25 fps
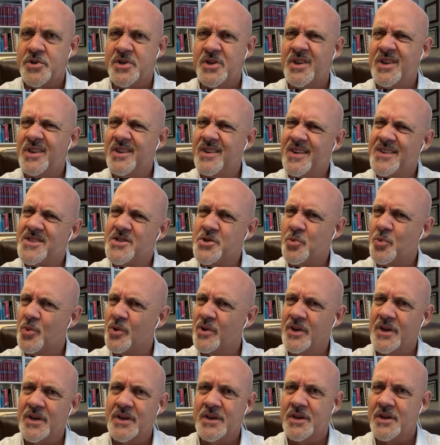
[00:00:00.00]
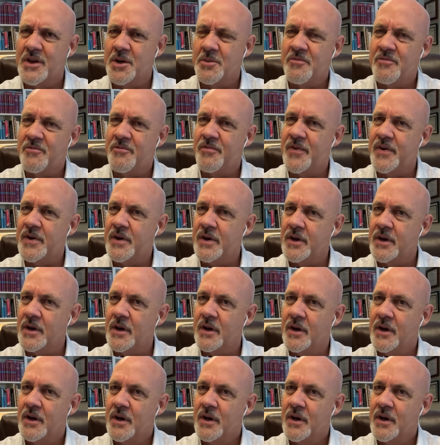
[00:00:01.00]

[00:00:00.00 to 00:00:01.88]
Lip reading: it doesn't really end up fitting